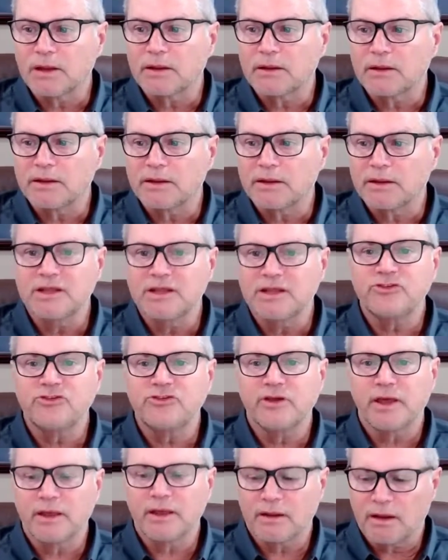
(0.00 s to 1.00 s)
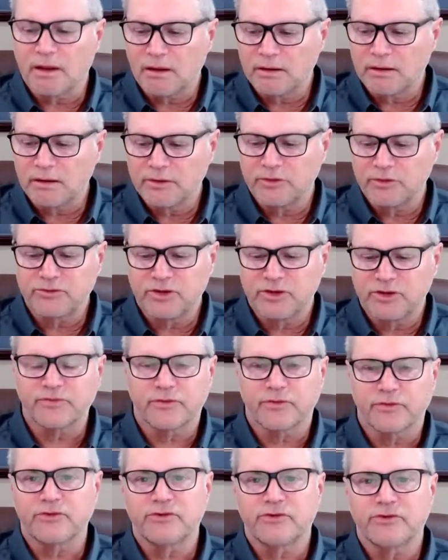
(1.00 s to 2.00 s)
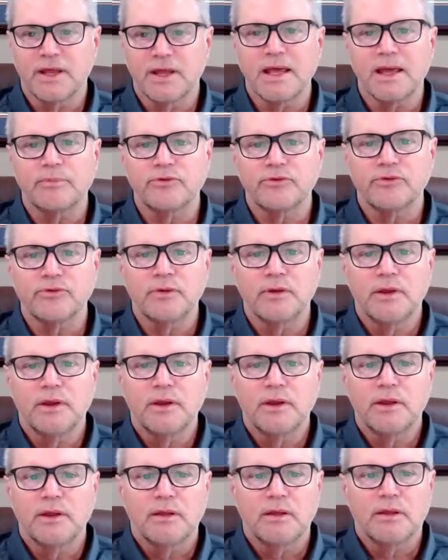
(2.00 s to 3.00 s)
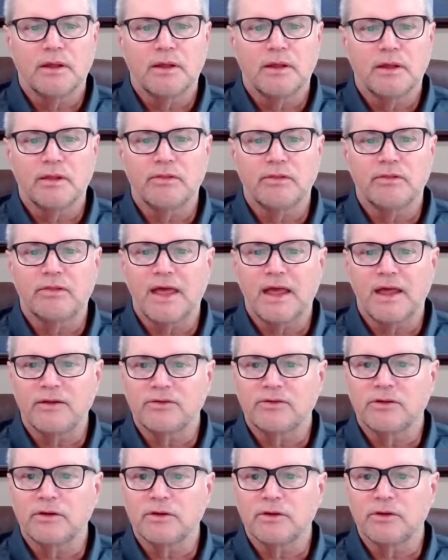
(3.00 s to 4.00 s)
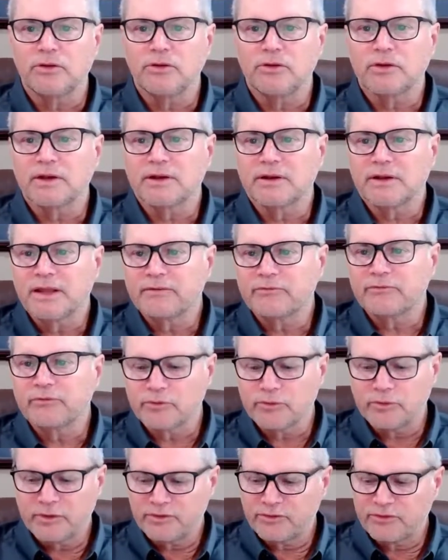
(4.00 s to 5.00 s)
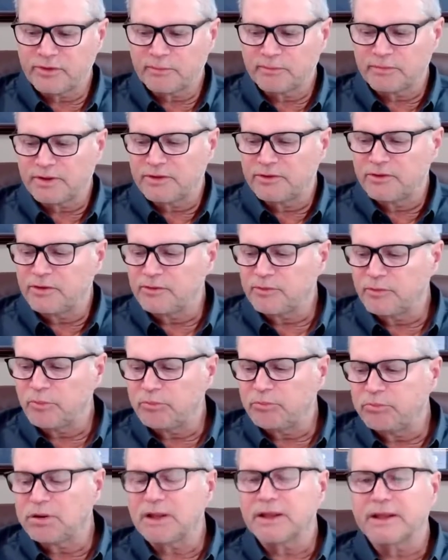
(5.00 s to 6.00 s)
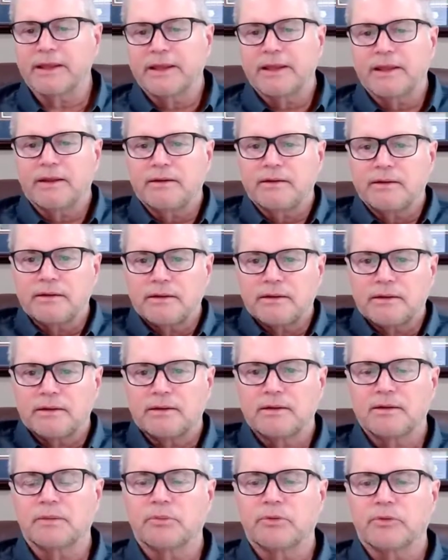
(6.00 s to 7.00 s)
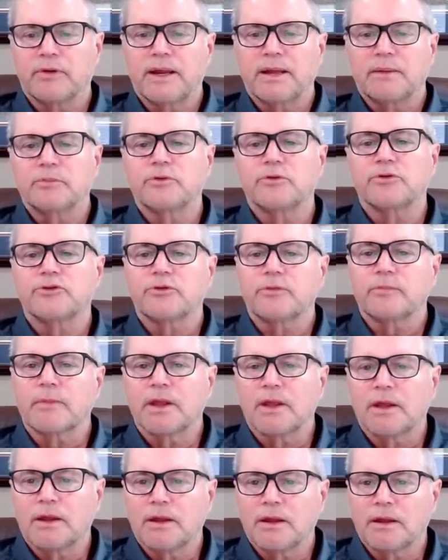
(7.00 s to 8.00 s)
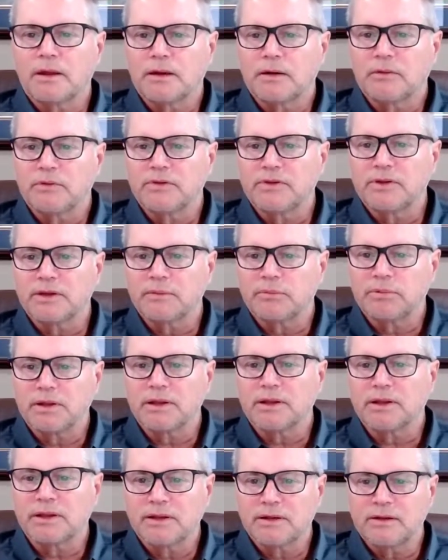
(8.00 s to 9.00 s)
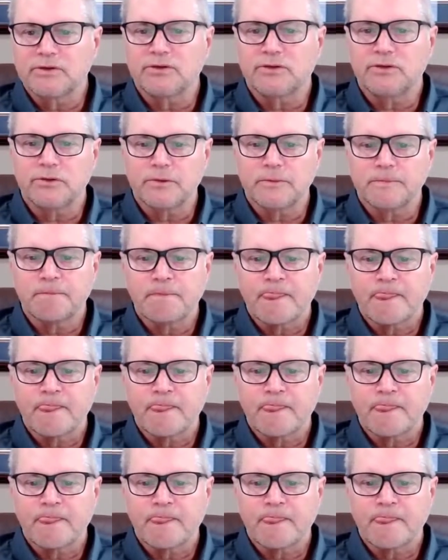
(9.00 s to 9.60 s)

initiate all of those different steps that you can leverage, where it's simply plugging in the parameters within the plugin to